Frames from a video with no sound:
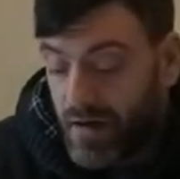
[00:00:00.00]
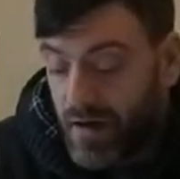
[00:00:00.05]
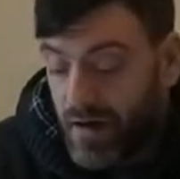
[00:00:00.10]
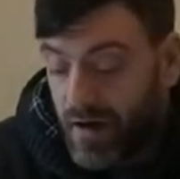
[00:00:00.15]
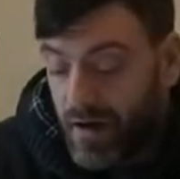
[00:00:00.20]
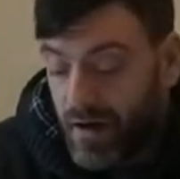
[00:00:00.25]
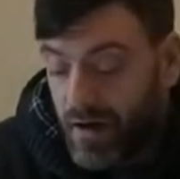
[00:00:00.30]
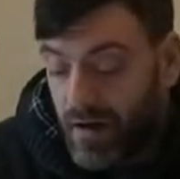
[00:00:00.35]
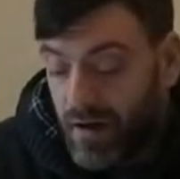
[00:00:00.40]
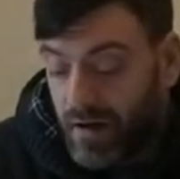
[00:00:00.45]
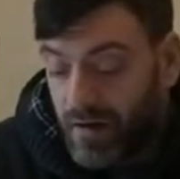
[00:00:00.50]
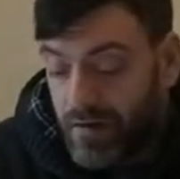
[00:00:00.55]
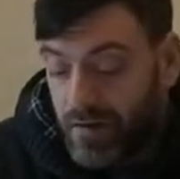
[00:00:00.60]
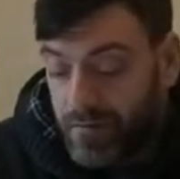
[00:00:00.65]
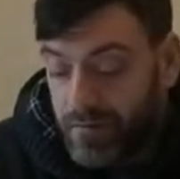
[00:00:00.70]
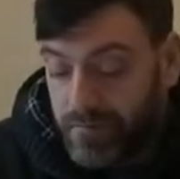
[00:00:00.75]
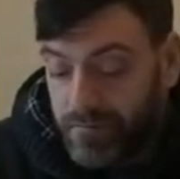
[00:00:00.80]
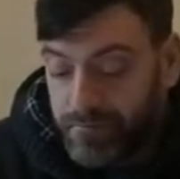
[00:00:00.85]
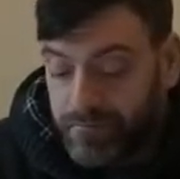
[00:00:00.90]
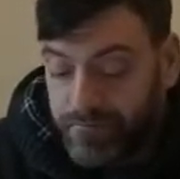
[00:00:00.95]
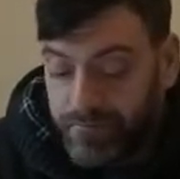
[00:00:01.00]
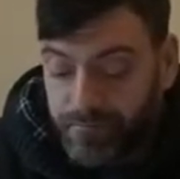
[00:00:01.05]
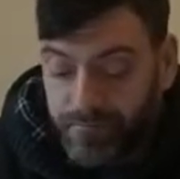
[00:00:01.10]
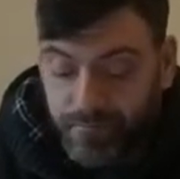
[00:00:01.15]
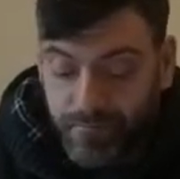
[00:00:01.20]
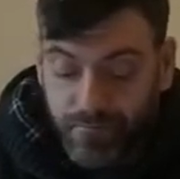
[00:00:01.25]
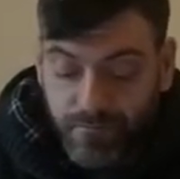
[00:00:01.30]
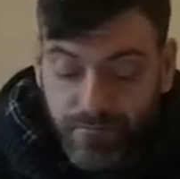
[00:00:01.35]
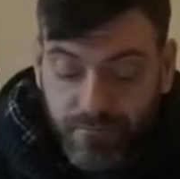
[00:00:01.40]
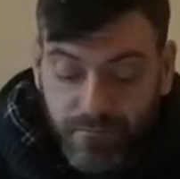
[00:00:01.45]
Um,
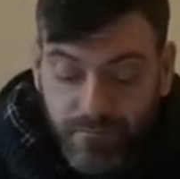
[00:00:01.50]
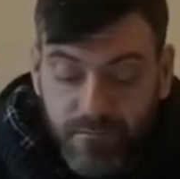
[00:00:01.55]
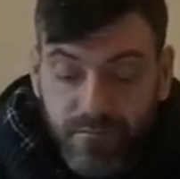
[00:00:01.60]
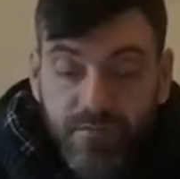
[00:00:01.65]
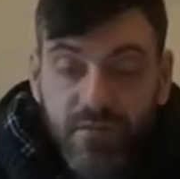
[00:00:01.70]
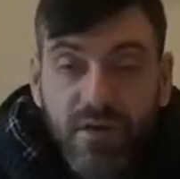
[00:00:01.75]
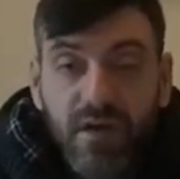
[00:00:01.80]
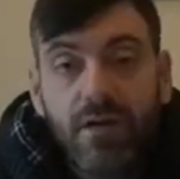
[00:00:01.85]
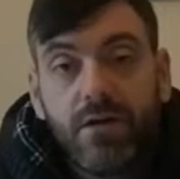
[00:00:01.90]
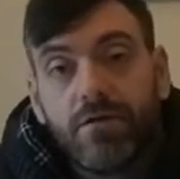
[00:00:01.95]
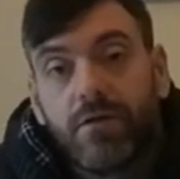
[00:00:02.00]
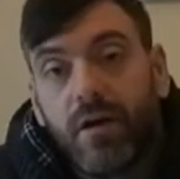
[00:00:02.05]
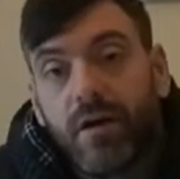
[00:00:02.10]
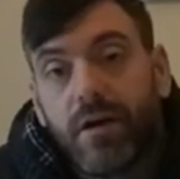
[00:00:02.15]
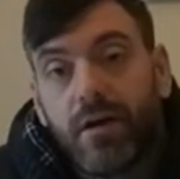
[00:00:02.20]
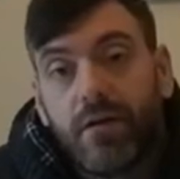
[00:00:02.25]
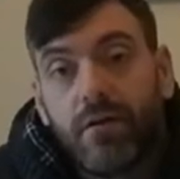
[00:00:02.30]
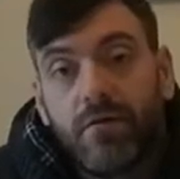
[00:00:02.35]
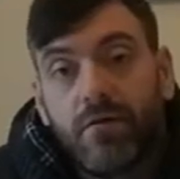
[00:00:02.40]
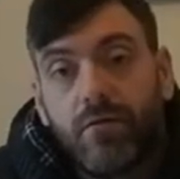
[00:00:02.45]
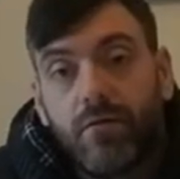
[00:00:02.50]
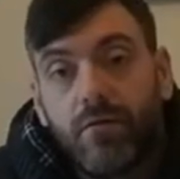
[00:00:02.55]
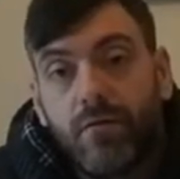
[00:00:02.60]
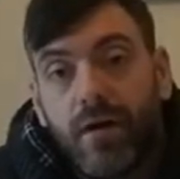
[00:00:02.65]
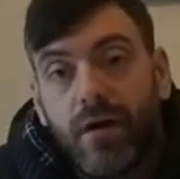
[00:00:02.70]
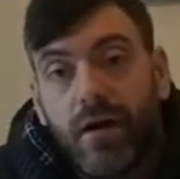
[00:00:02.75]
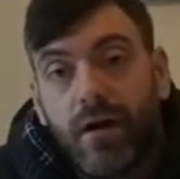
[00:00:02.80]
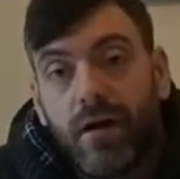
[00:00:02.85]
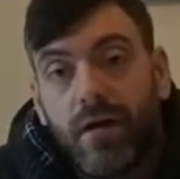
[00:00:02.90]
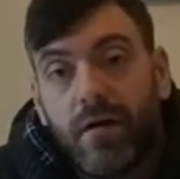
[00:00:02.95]
so I'm going to
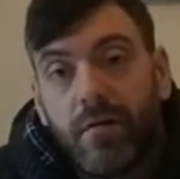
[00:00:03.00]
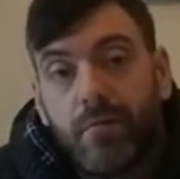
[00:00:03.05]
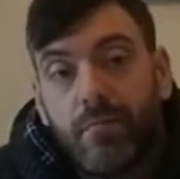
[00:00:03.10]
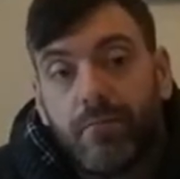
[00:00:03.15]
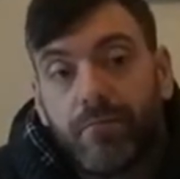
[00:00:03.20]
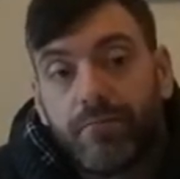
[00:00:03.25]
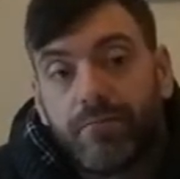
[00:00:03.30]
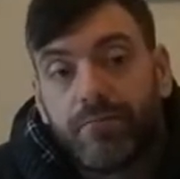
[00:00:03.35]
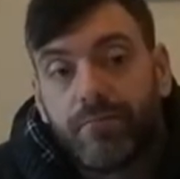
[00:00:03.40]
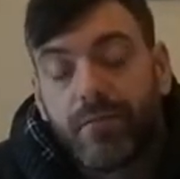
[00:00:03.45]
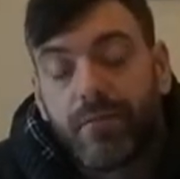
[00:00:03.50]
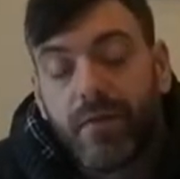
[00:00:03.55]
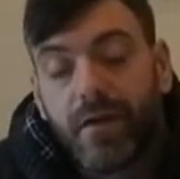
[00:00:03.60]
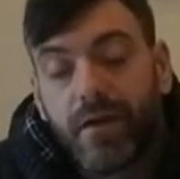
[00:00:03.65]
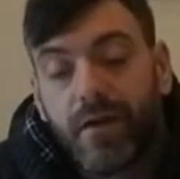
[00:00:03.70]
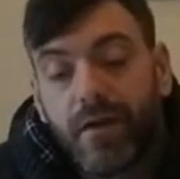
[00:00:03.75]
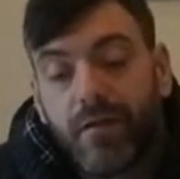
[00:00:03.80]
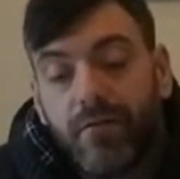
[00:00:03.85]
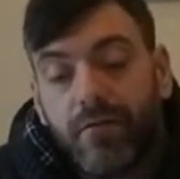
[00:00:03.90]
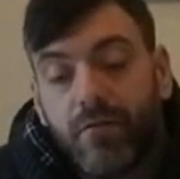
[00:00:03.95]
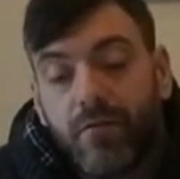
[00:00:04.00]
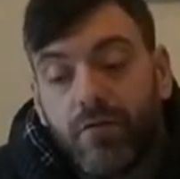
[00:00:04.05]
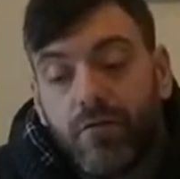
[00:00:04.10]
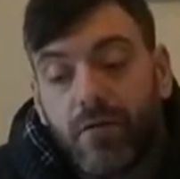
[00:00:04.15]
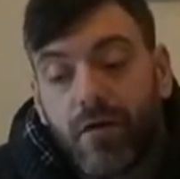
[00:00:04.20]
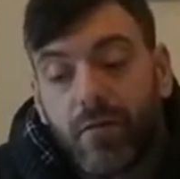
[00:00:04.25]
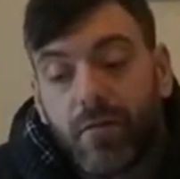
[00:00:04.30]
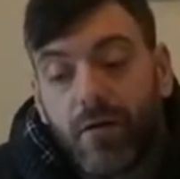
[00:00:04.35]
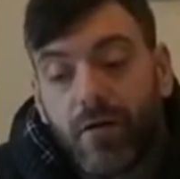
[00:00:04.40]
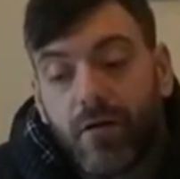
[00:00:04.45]
um, give you a
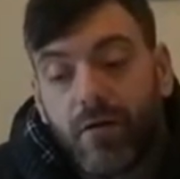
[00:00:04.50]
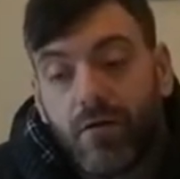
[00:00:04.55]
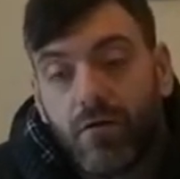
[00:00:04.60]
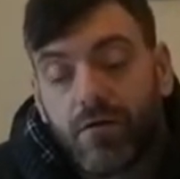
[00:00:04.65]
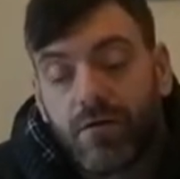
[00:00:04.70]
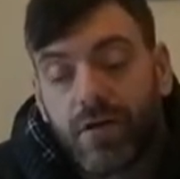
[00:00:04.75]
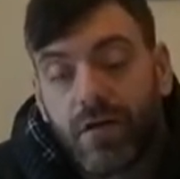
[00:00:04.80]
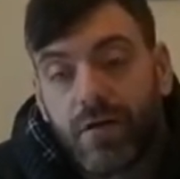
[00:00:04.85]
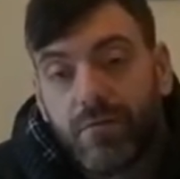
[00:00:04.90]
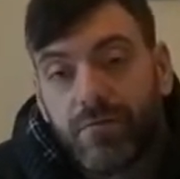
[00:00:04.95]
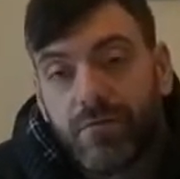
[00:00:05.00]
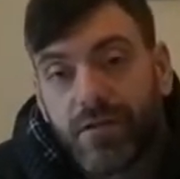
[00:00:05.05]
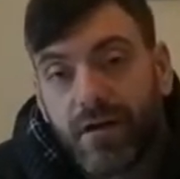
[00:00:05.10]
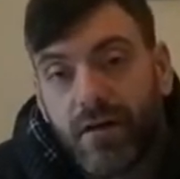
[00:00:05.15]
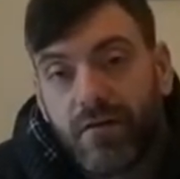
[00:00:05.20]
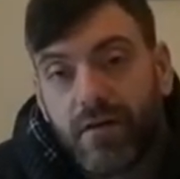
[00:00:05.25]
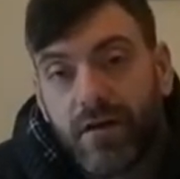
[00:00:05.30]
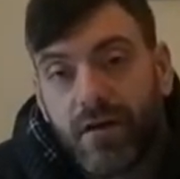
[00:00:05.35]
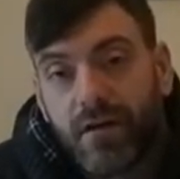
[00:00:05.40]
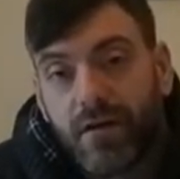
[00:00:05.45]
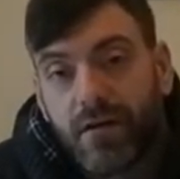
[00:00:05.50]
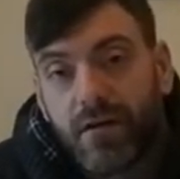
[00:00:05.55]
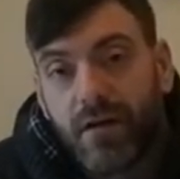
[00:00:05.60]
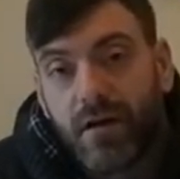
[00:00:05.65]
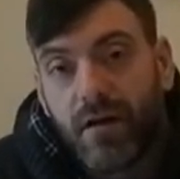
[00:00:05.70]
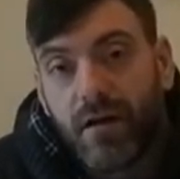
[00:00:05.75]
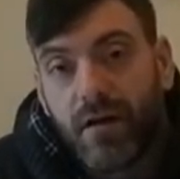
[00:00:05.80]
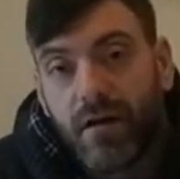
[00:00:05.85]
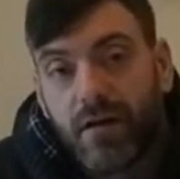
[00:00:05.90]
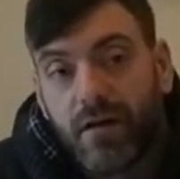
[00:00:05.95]
couple of close-ups, have a little
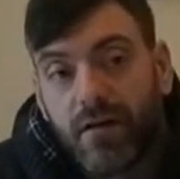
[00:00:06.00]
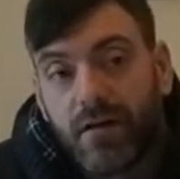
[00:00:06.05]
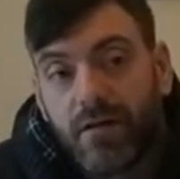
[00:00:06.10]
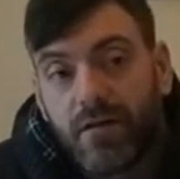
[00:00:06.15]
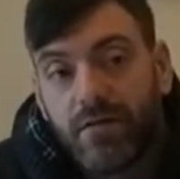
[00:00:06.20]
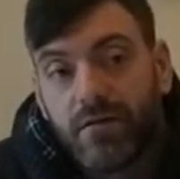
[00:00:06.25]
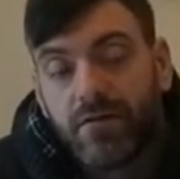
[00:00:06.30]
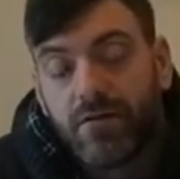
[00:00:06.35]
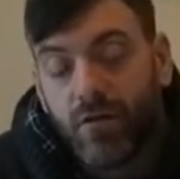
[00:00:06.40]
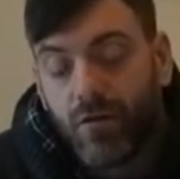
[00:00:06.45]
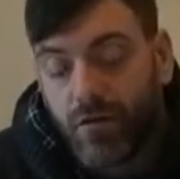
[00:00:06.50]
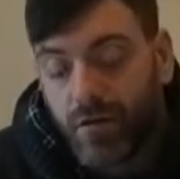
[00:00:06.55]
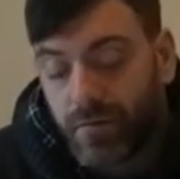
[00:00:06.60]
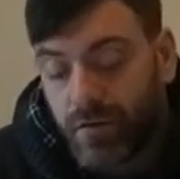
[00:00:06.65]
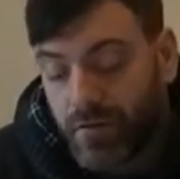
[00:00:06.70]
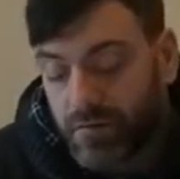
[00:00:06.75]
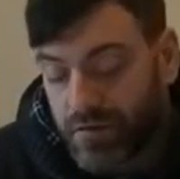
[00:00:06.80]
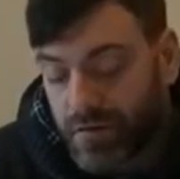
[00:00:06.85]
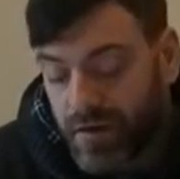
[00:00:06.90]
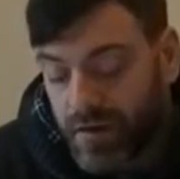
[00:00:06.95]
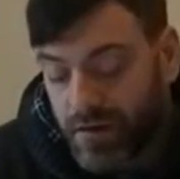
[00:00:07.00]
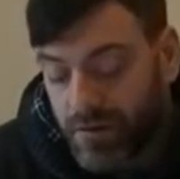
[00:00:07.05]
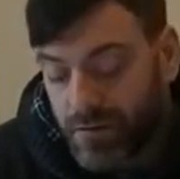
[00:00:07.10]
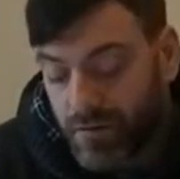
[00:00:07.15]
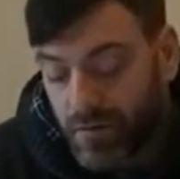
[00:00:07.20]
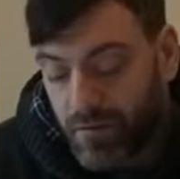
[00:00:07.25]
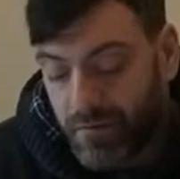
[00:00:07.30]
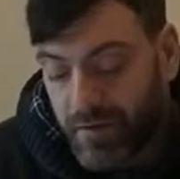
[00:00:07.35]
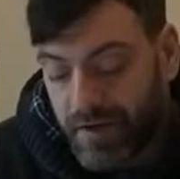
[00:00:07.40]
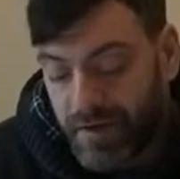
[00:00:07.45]
uh, talk about the
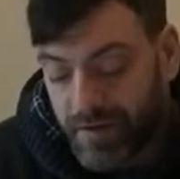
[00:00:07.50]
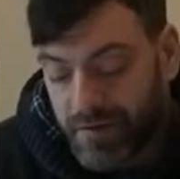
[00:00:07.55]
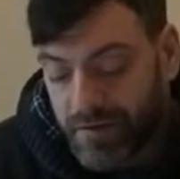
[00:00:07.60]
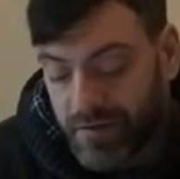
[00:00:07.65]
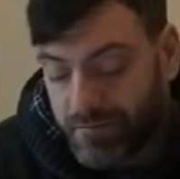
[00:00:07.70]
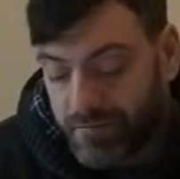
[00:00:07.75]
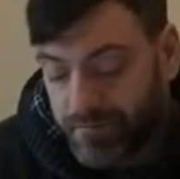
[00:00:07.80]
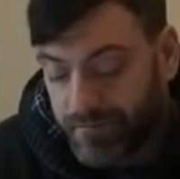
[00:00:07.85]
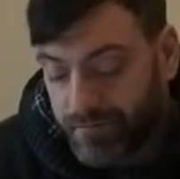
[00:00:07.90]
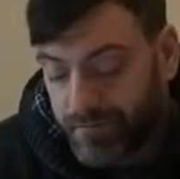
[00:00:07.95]
actual piece